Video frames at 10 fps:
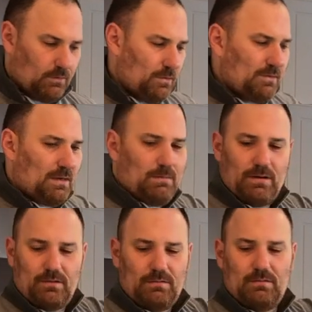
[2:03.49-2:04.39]
One time
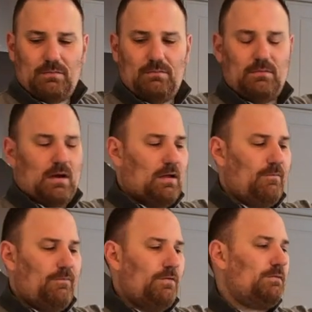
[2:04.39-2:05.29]
I got
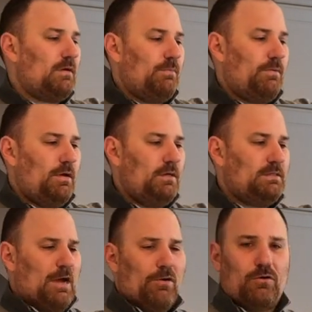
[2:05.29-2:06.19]
confused and I put
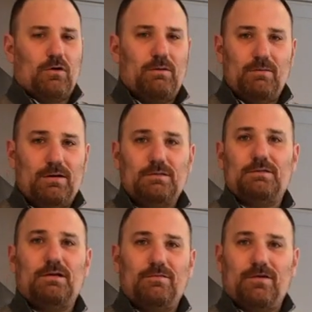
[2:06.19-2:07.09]
sour cream in
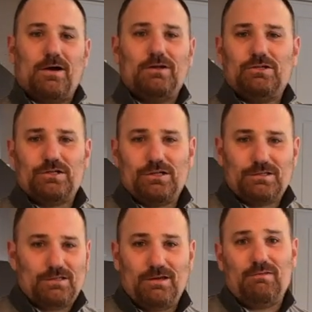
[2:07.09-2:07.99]
instead of cottage cheese,
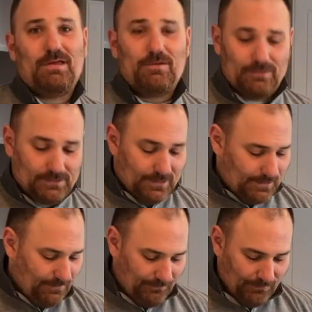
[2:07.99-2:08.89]
and even that was good.